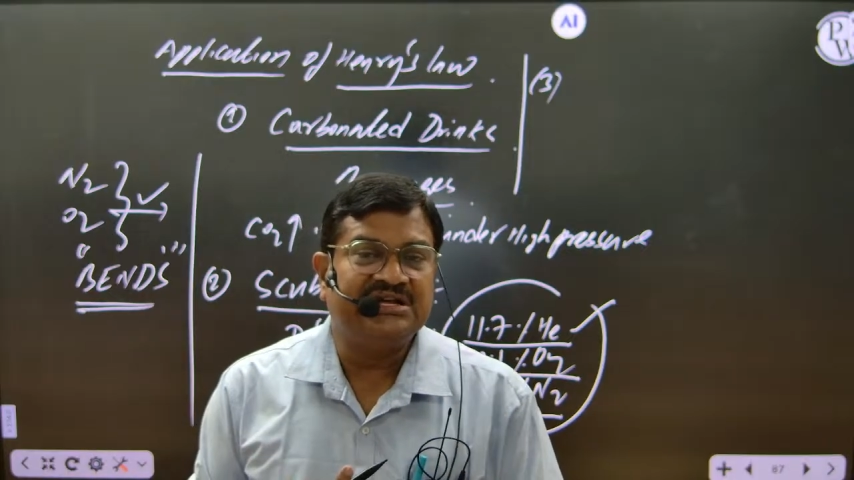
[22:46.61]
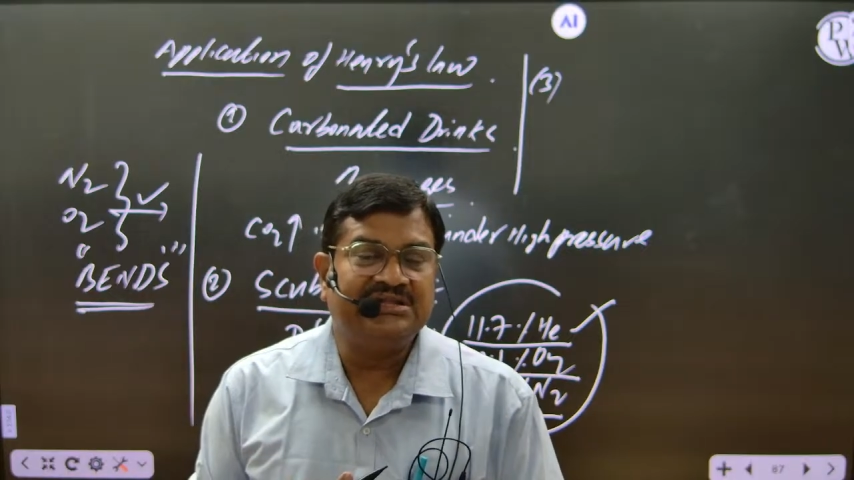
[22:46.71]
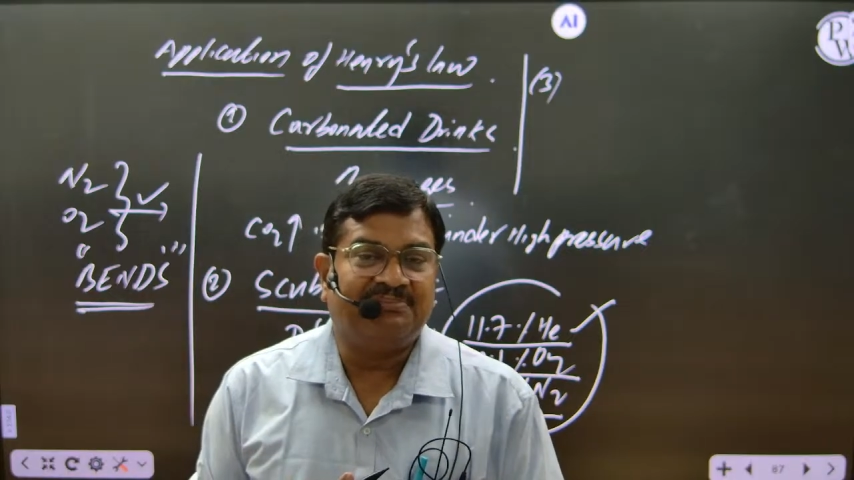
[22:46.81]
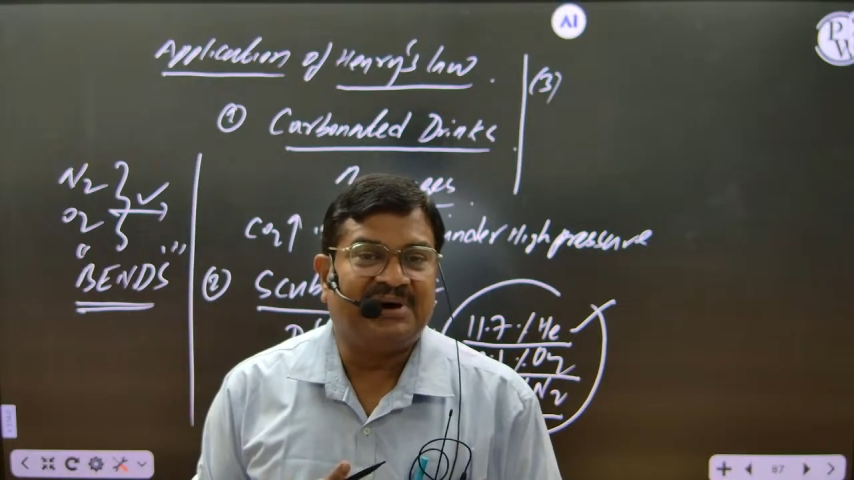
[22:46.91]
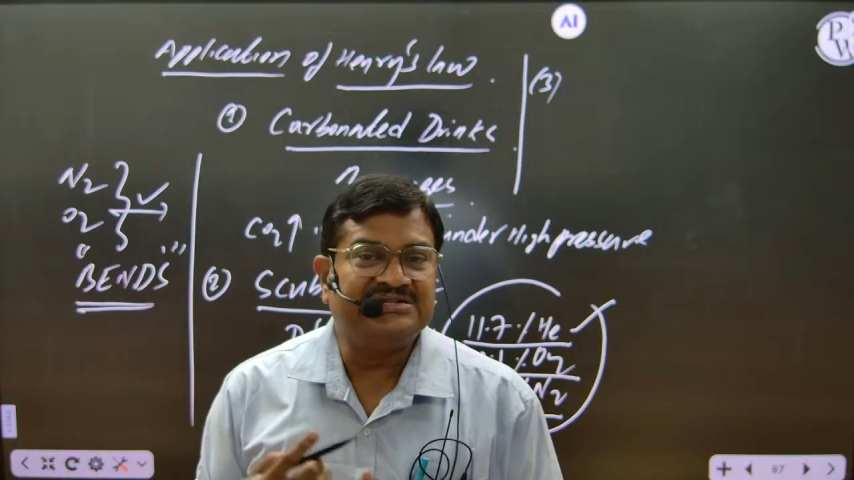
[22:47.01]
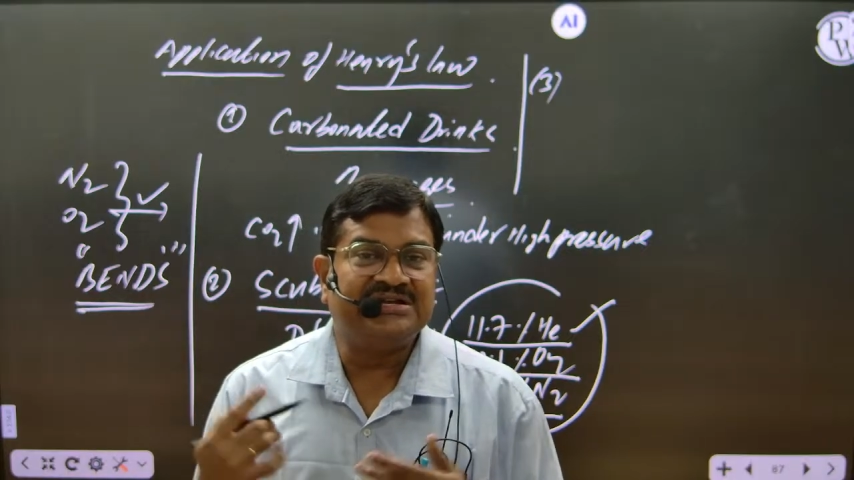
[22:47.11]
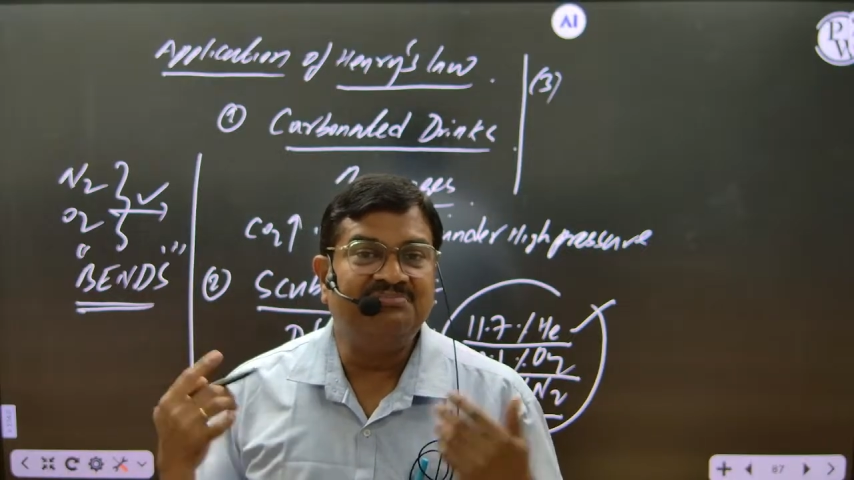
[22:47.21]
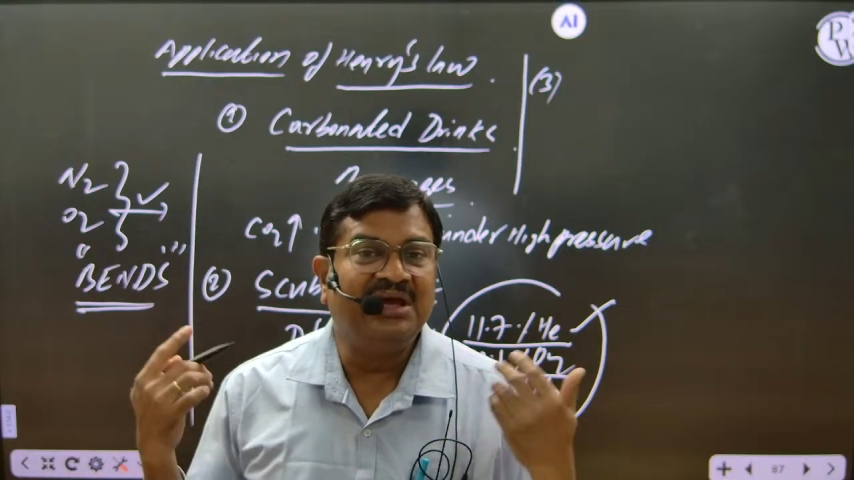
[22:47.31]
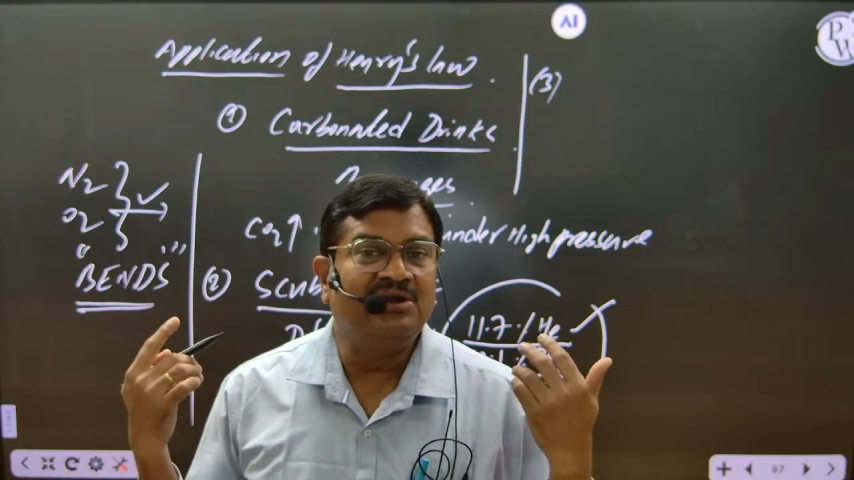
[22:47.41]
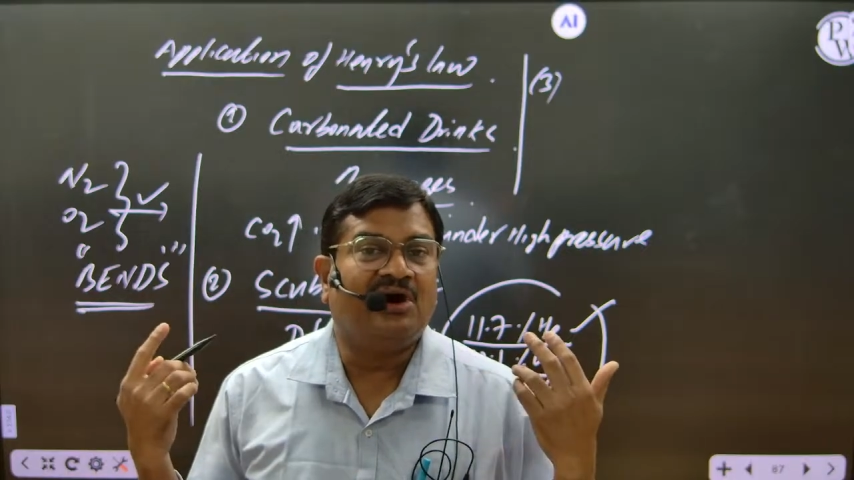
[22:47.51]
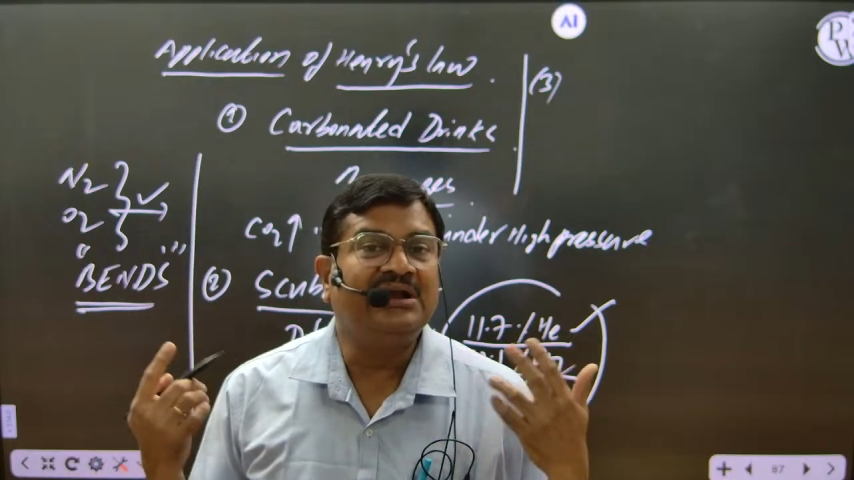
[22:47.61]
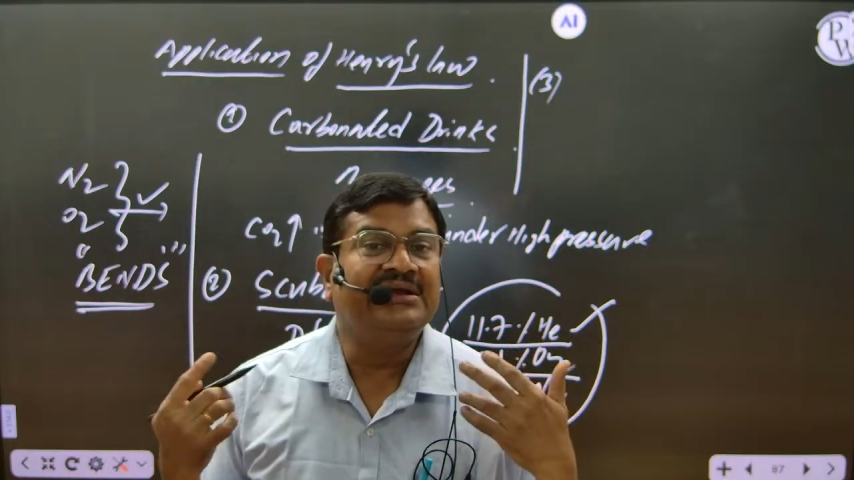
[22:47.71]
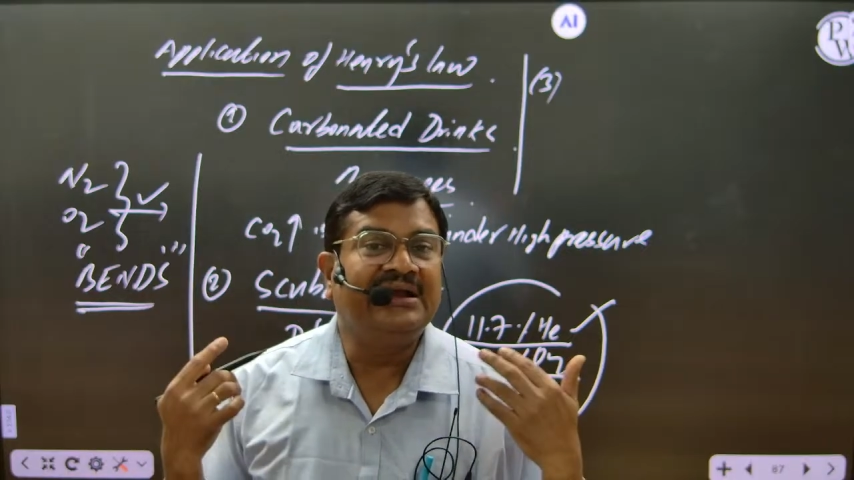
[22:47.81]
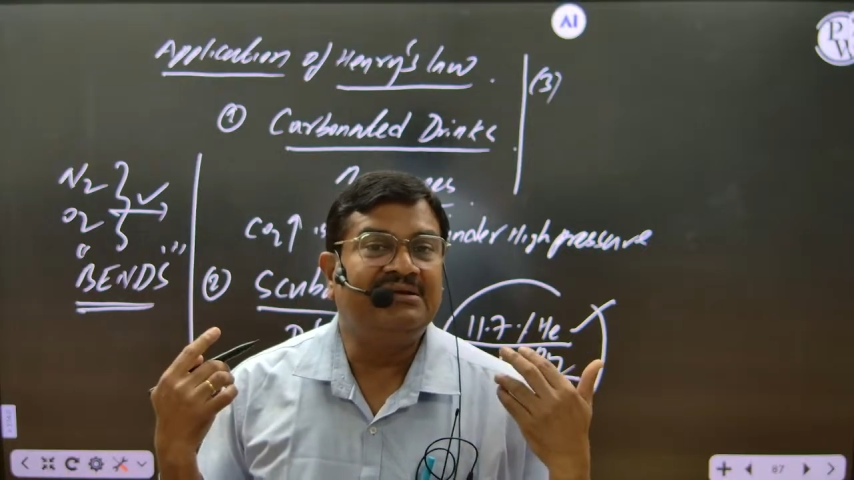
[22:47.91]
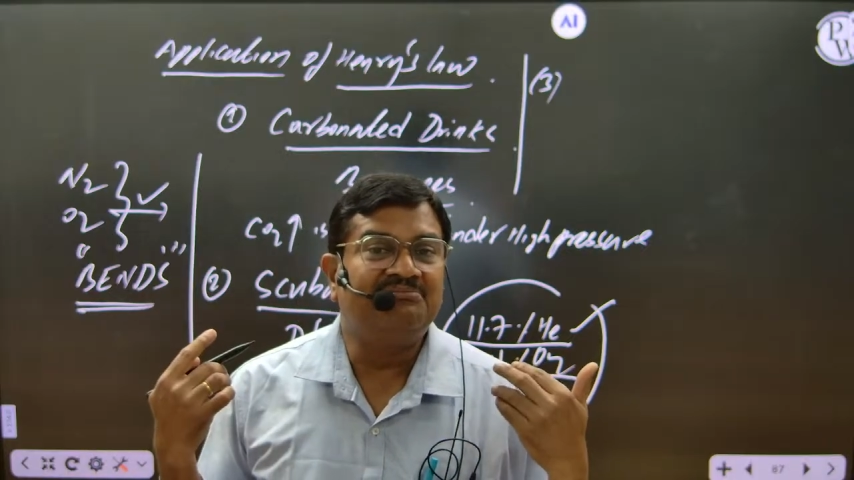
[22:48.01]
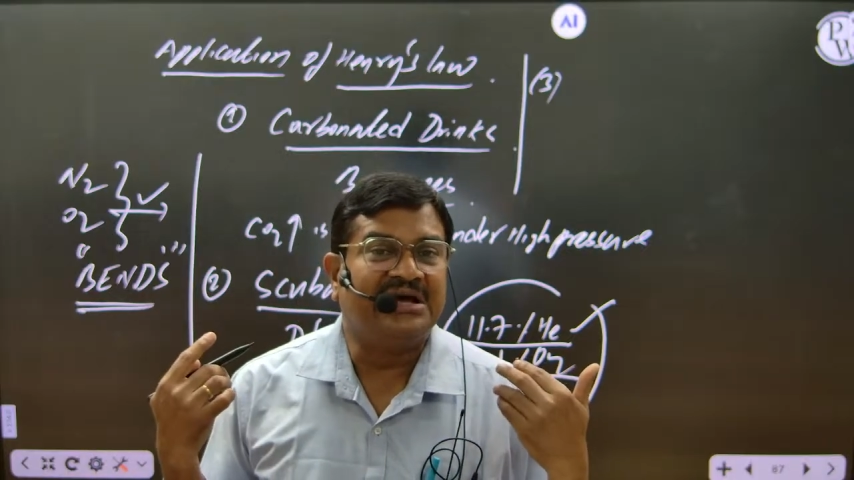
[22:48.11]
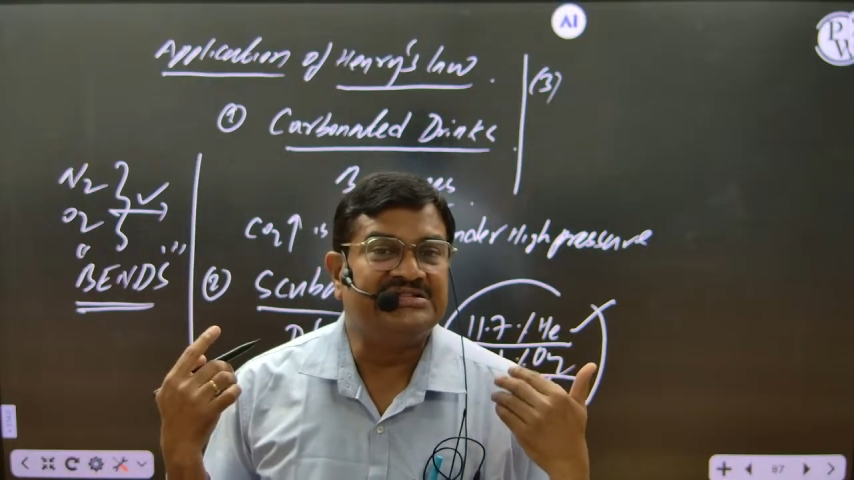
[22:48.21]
person may not get much.